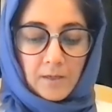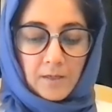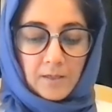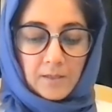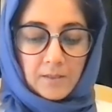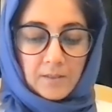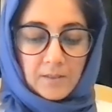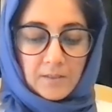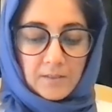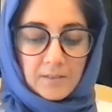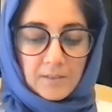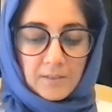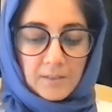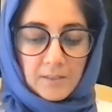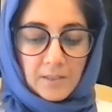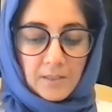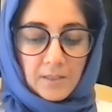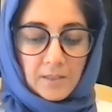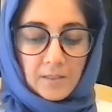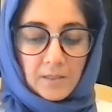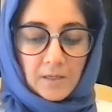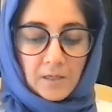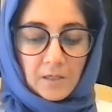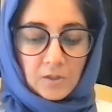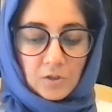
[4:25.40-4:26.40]

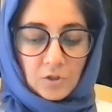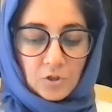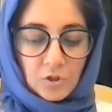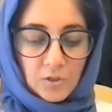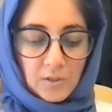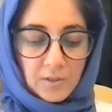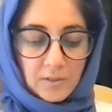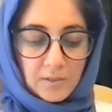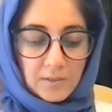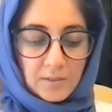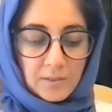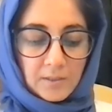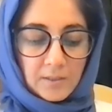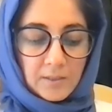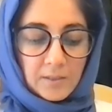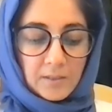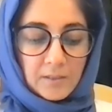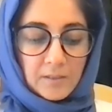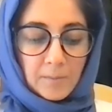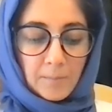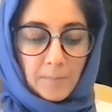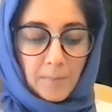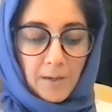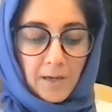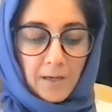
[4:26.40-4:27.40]
Yazid unjustly
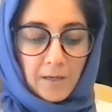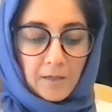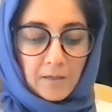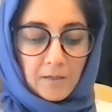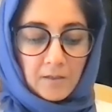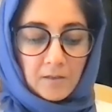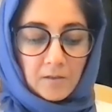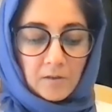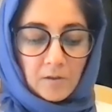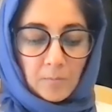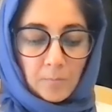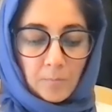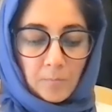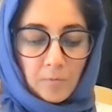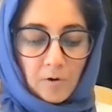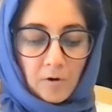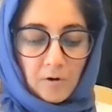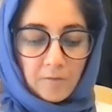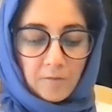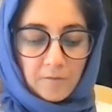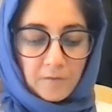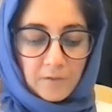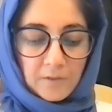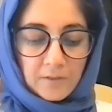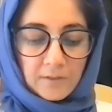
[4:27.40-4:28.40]
demanded the
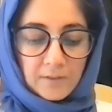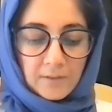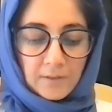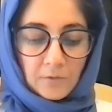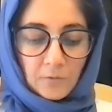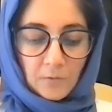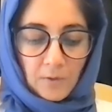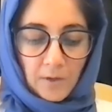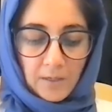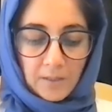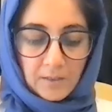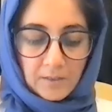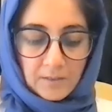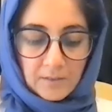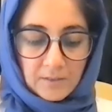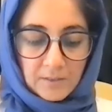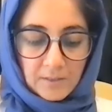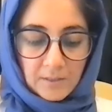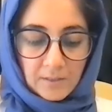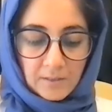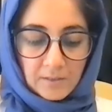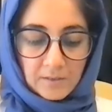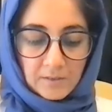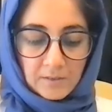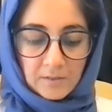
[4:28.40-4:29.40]
Prophet's
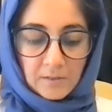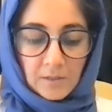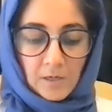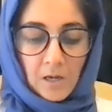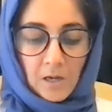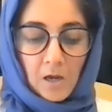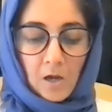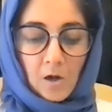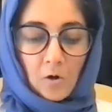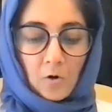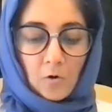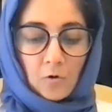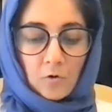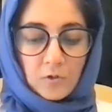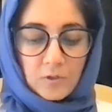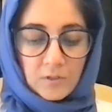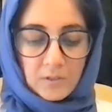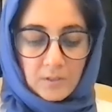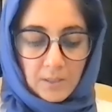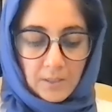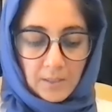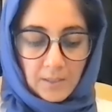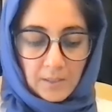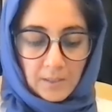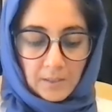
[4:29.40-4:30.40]
grandsons,
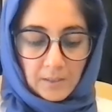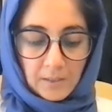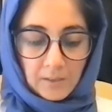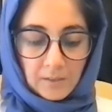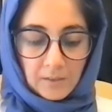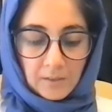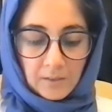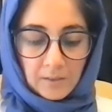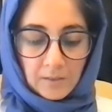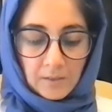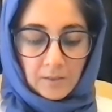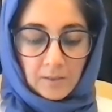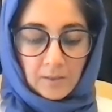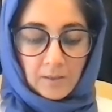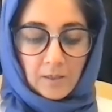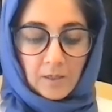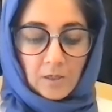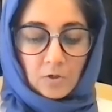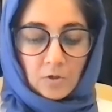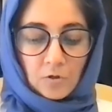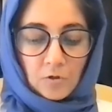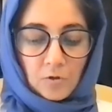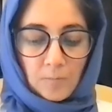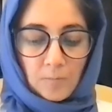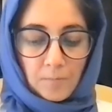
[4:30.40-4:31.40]
Hussein,
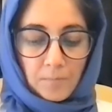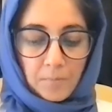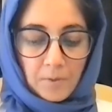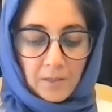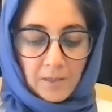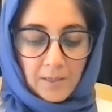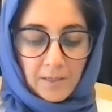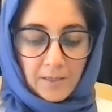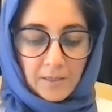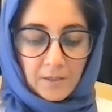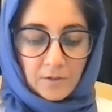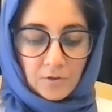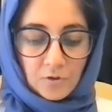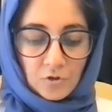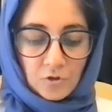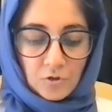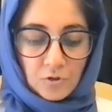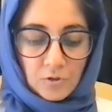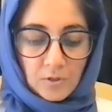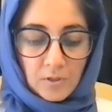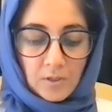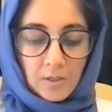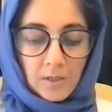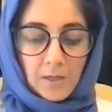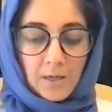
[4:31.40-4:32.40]
to pledge
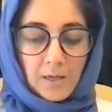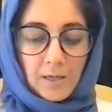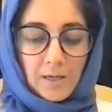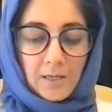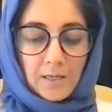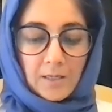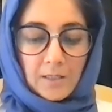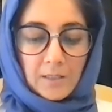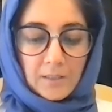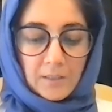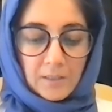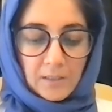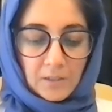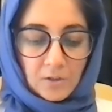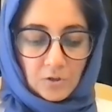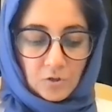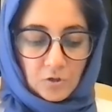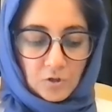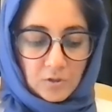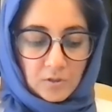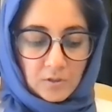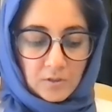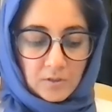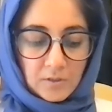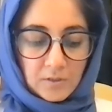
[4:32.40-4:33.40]

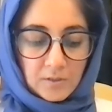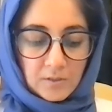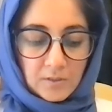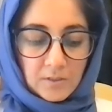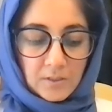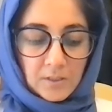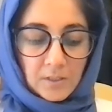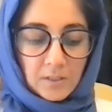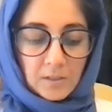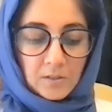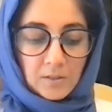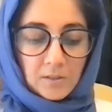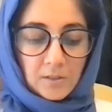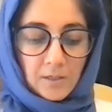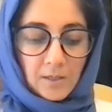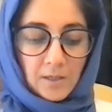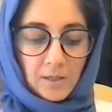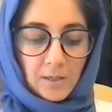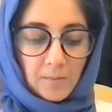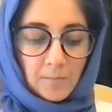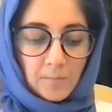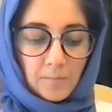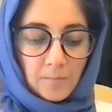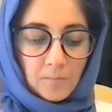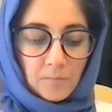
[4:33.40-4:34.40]
allegiance to
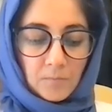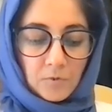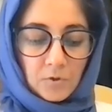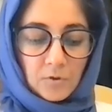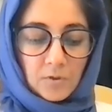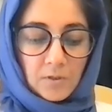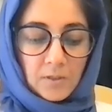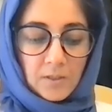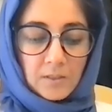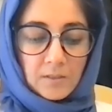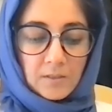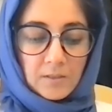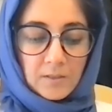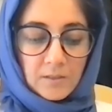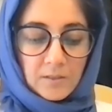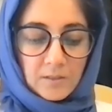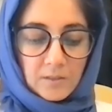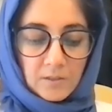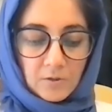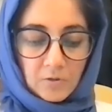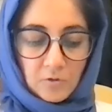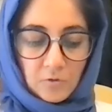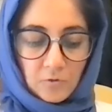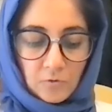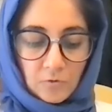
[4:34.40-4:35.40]
him to
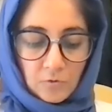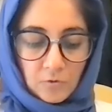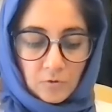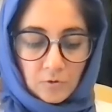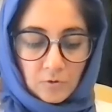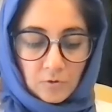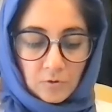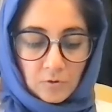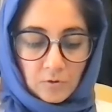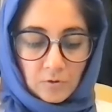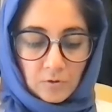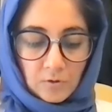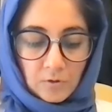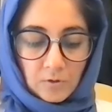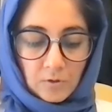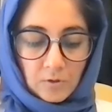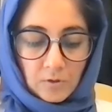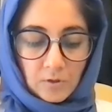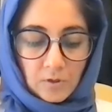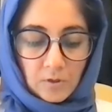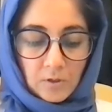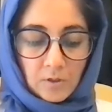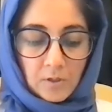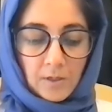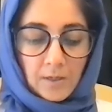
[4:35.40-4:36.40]
ensure
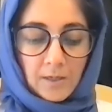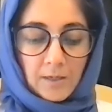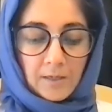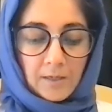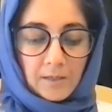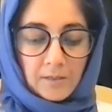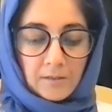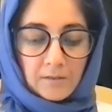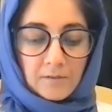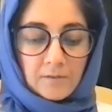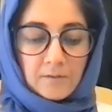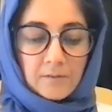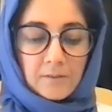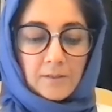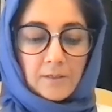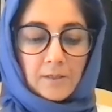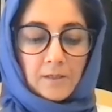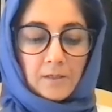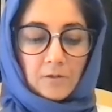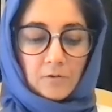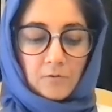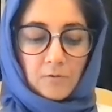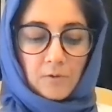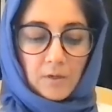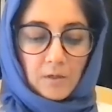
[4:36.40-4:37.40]
his
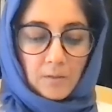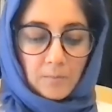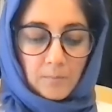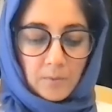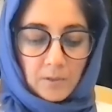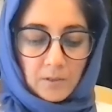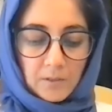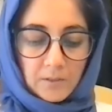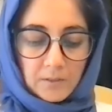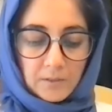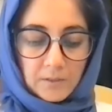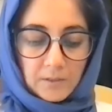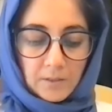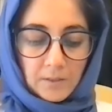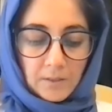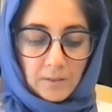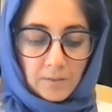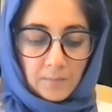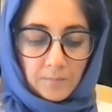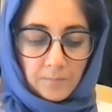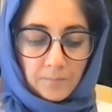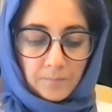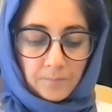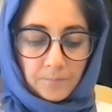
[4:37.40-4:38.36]
credibility.